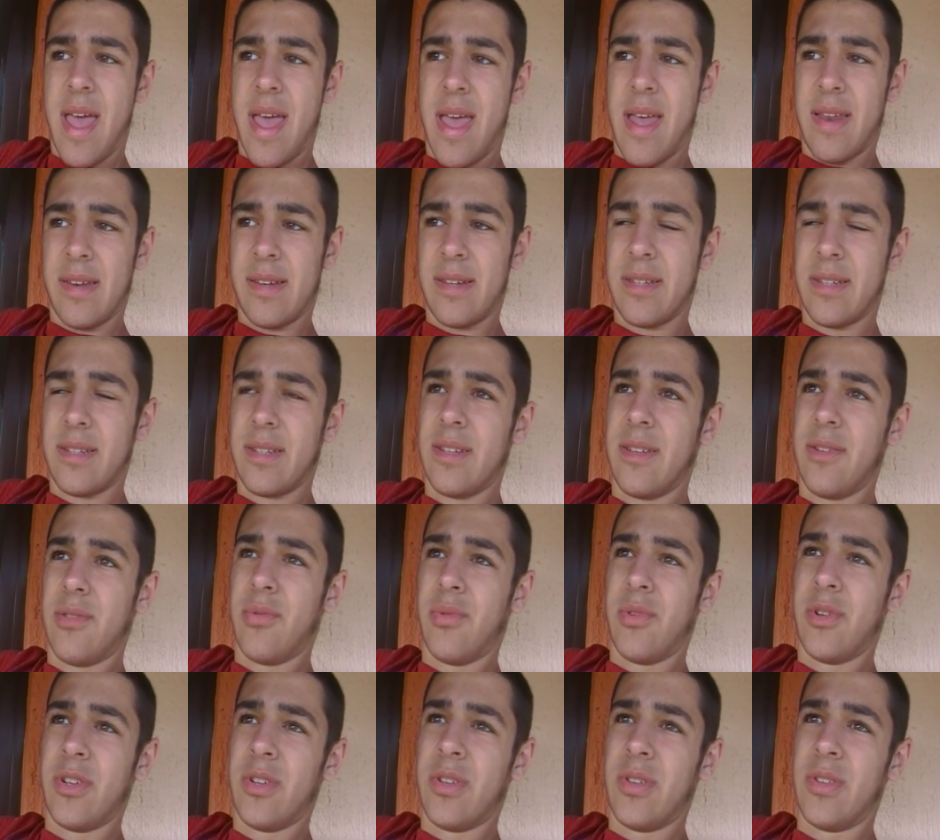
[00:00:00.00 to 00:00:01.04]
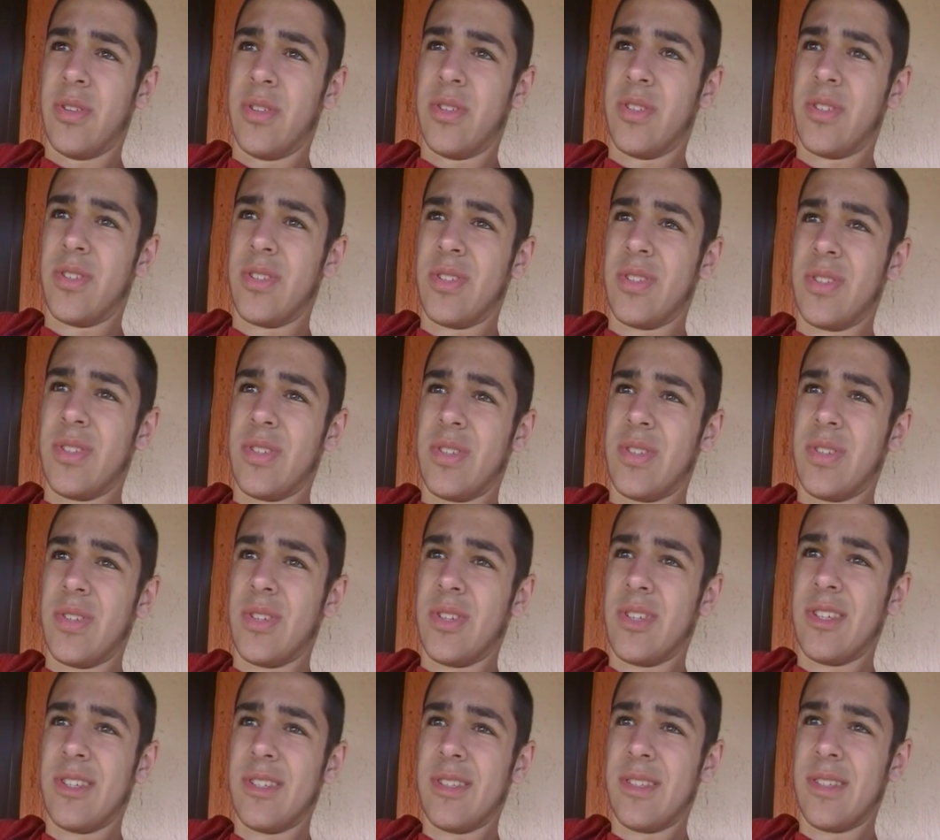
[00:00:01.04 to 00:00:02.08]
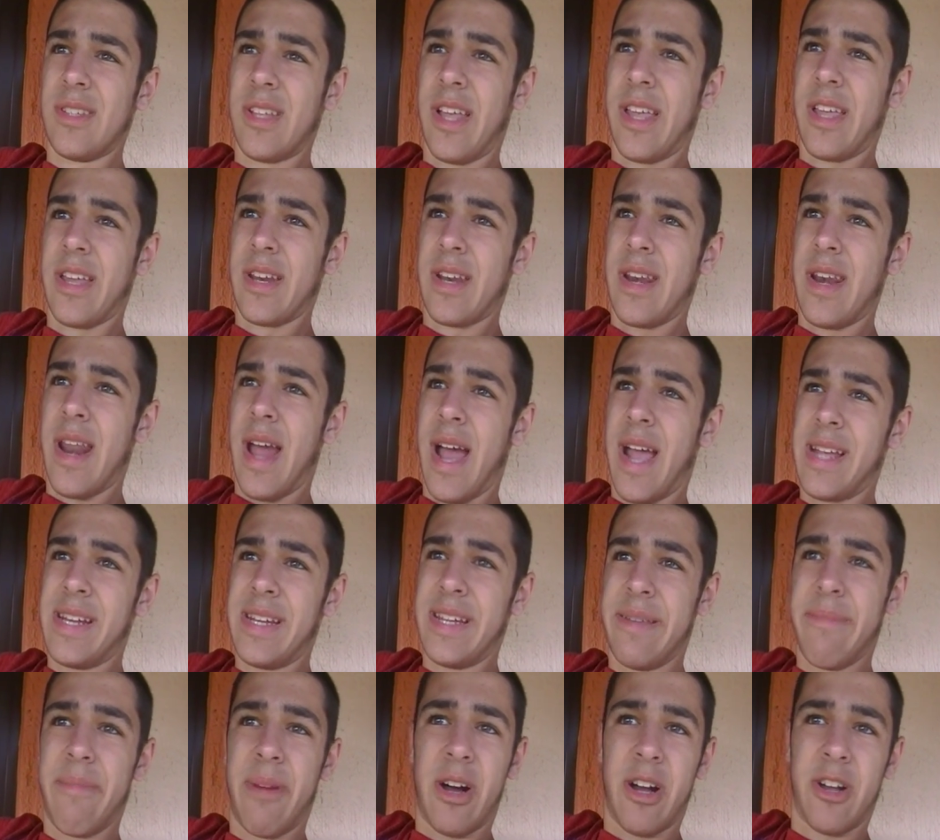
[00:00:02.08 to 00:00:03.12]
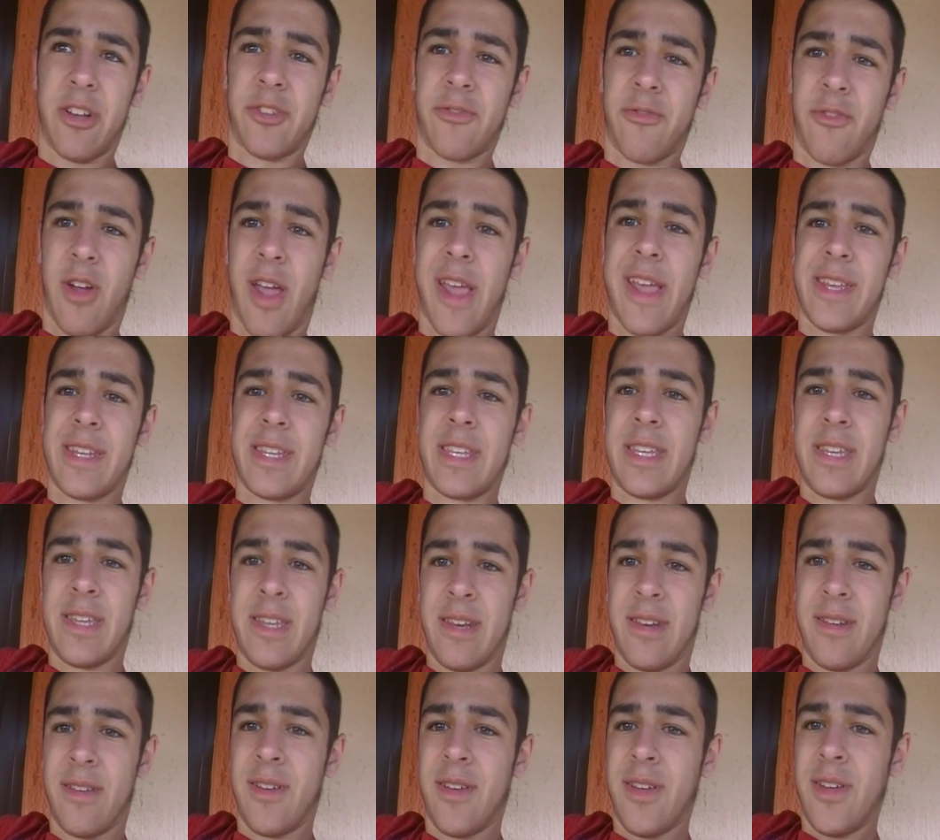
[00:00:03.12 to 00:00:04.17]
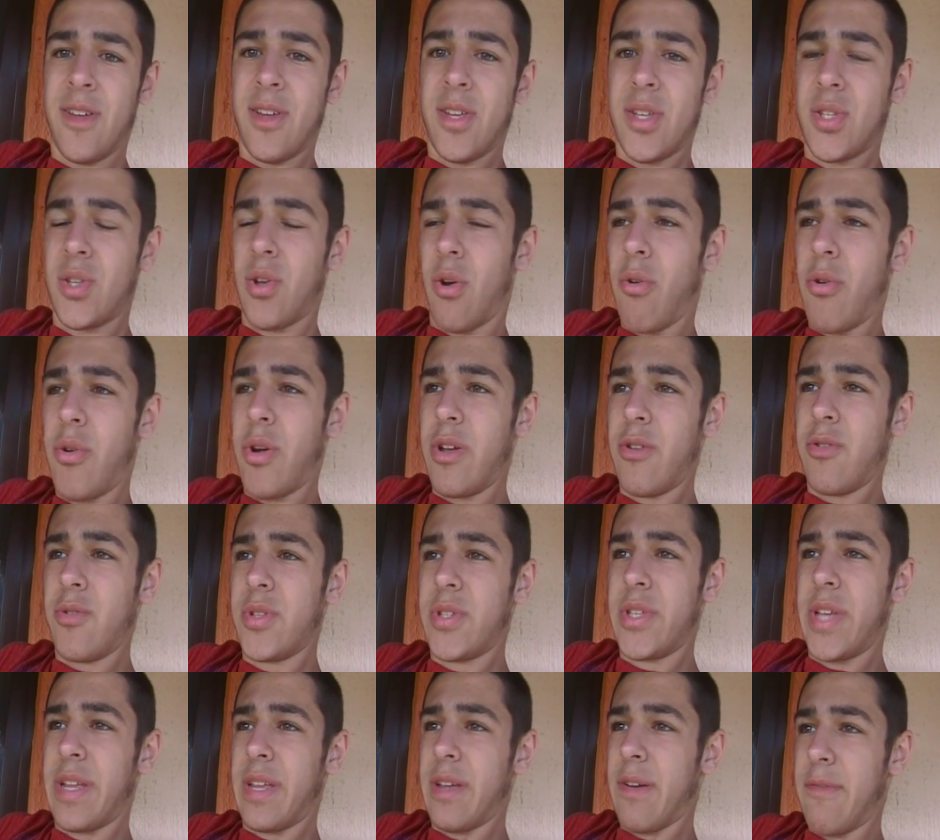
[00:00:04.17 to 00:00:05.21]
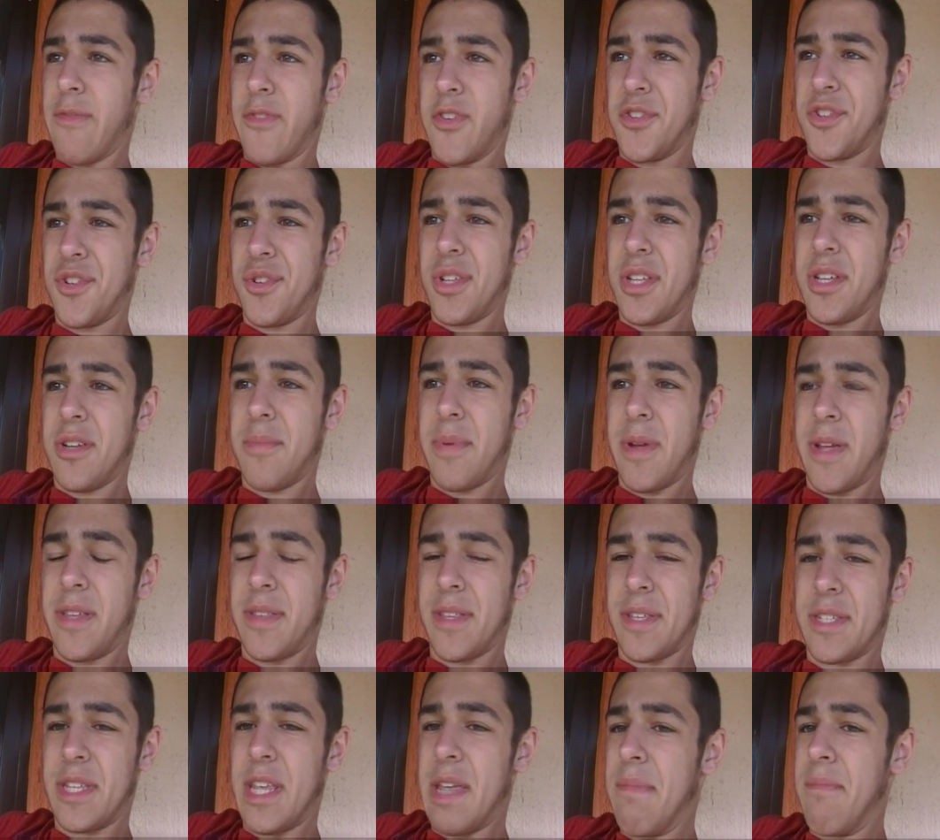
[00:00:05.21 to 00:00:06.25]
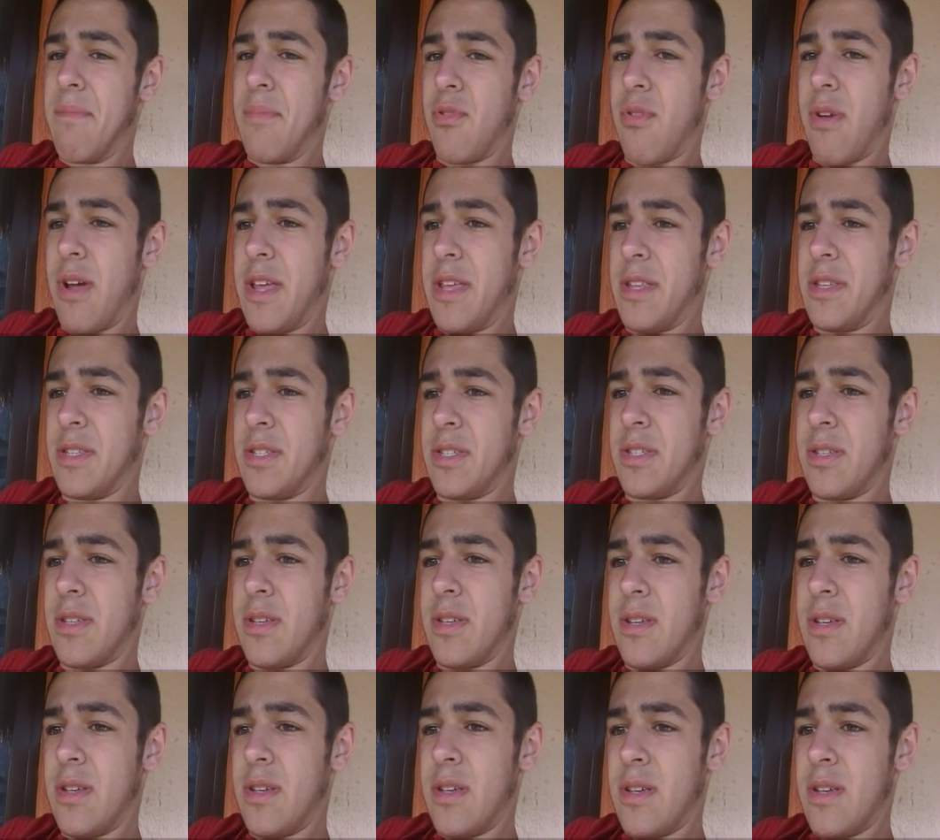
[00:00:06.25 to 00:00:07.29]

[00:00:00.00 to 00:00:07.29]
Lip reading: and it was like $90 for 18. So it was like virtually you're paying the same price